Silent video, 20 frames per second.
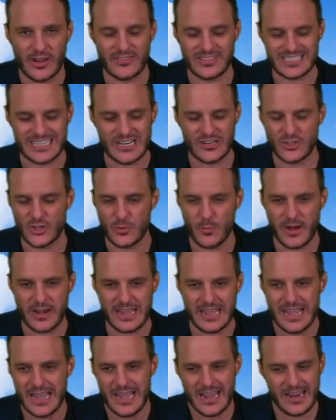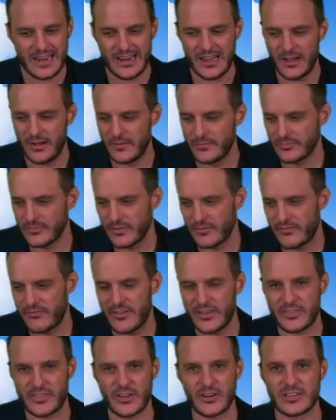I've seen too many, you know,
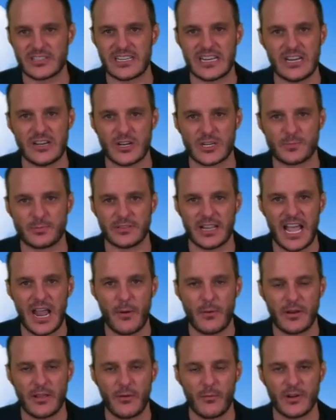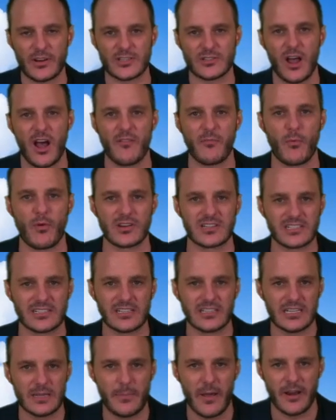fifth-year seniors play when a sophomore is
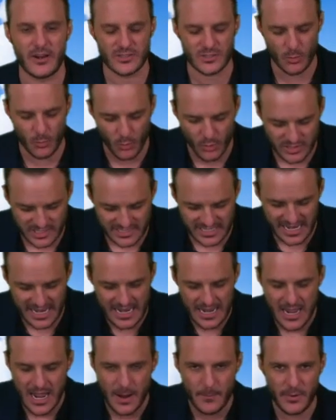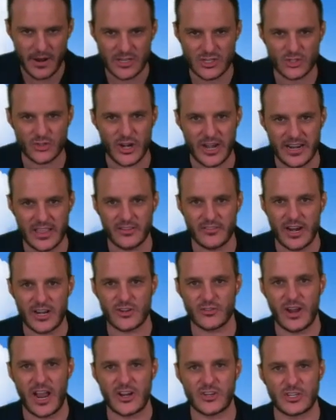clearly better. So we'll see, but it's trending in the right
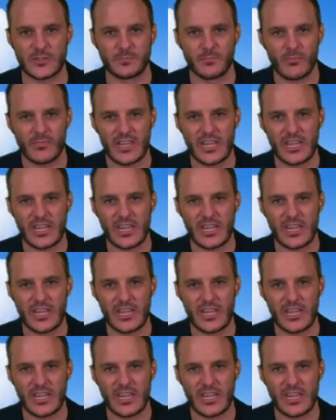direction.